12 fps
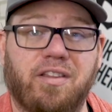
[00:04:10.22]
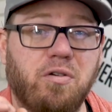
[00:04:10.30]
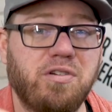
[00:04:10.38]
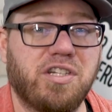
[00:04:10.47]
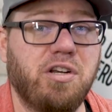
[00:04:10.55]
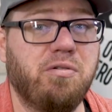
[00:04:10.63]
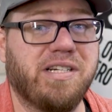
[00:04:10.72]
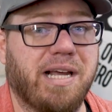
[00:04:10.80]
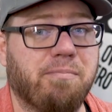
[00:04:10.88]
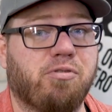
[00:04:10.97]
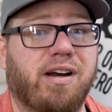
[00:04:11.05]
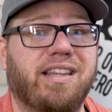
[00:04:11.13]
Those two
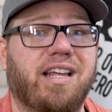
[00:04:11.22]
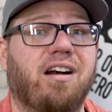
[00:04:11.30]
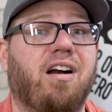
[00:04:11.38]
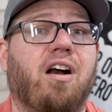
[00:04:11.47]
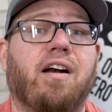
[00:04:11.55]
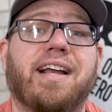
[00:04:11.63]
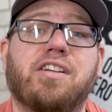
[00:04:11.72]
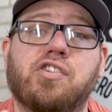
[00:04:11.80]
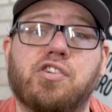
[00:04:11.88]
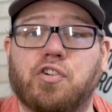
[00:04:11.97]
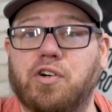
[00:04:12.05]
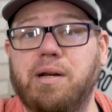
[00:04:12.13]
tips right there are
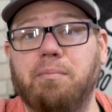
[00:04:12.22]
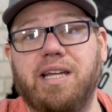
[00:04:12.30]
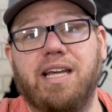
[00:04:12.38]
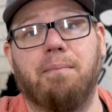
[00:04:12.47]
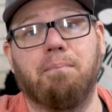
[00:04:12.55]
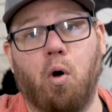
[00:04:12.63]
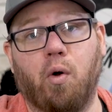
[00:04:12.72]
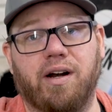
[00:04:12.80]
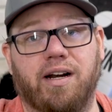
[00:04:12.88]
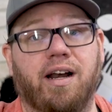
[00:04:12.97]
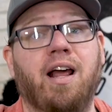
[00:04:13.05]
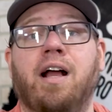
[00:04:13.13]
extremely
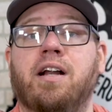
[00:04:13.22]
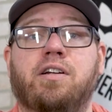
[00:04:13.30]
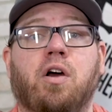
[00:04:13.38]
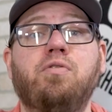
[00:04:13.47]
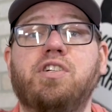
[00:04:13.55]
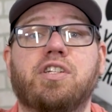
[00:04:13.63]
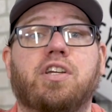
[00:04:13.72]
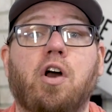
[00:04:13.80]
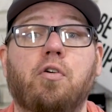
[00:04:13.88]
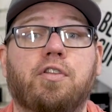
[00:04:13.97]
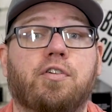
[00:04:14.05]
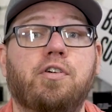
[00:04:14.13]
important. Don't just
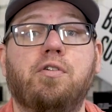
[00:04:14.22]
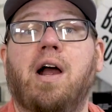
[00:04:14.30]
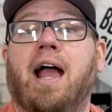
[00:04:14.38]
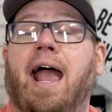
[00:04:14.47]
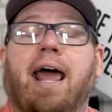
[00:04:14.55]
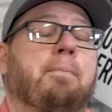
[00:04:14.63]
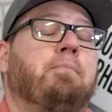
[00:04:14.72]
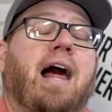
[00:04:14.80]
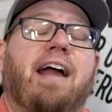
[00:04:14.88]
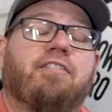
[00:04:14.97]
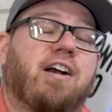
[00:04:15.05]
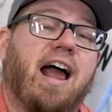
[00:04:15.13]
go through and
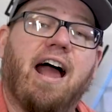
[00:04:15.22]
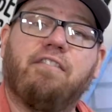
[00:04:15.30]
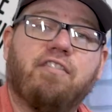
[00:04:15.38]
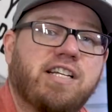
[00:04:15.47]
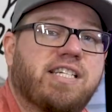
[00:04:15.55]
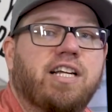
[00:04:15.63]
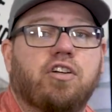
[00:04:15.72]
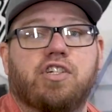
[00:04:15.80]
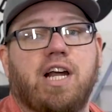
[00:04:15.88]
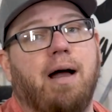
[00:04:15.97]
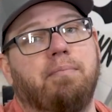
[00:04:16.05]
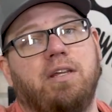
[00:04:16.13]
apply for every single
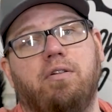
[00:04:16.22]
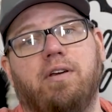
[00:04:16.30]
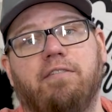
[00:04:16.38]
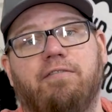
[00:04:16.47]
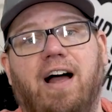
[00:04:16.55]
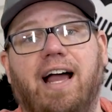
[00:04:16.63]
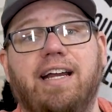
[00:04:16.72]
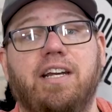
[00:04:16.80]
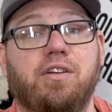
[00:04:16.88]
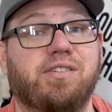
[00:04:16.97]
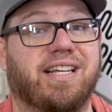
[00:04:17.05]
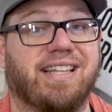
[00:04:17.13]
job that you can find
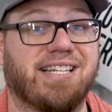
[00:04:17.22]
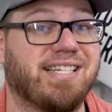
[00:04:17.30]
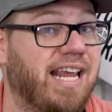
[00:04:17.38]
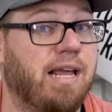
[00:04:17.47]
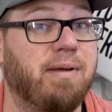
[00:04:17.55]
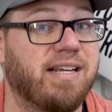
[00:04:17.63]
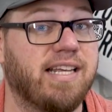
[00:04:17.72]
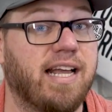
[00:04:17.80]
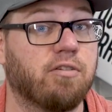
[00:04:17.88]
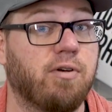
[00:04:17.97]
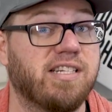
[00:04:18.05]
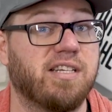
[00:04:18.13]
using the same
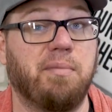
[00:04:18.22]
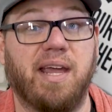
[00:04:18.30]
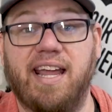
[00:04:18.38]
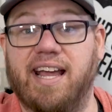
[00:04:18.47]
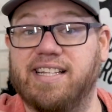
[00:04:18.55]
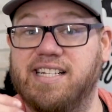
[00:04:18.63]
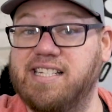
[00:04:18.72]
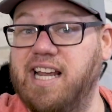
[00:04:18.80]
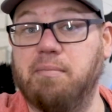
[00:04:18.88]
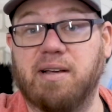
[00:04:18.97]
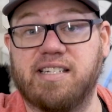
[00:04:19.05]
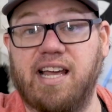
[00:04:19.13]
exact resume and the
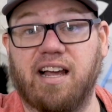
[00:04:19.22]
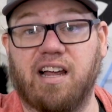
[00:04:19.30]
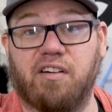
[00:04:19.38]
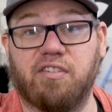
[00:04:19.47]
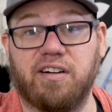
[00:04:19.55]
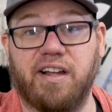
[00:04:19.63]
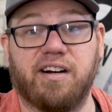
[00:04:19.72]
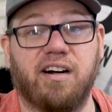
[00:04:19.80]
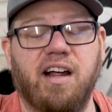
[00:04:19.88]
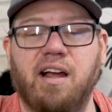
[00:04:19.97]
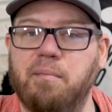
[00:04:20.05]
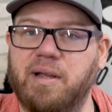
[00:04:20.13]
same exact cover
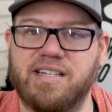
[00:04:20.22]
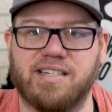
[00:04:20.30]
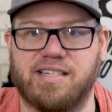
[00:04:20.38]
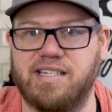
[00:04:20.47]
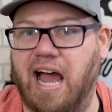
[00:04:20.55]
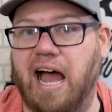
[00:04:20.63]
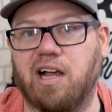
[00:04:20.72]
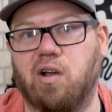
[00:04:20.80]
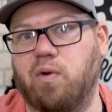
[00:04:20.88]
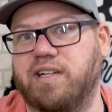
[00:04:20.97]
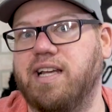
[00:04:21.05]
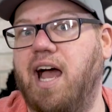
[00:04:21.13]
letter, because it's not
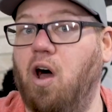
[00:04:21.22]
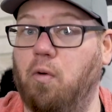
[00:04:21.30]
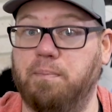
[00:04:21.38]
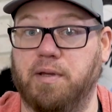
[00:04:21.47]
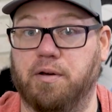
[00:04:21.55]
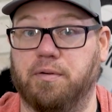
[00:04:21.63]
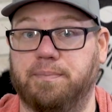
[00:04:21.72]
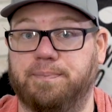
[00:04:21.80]
going to help you.